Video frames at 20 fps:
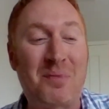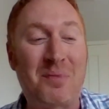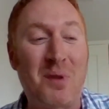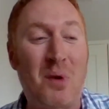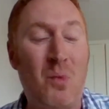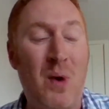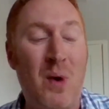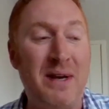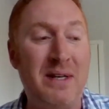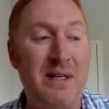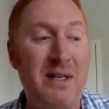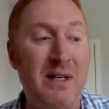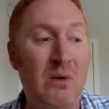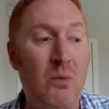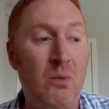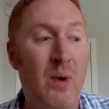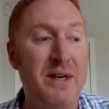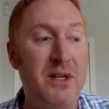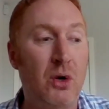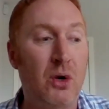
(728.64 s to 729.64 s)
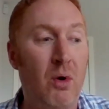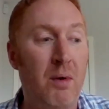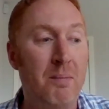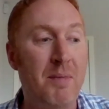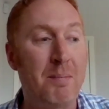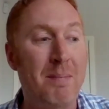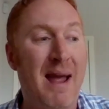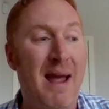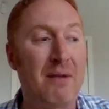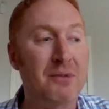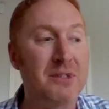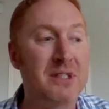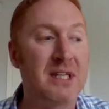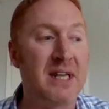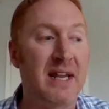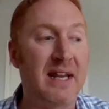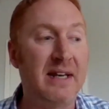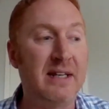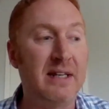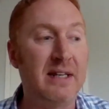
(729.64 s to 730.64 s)
when you're on the
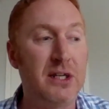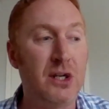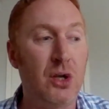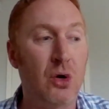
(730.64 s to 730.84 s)
mountain,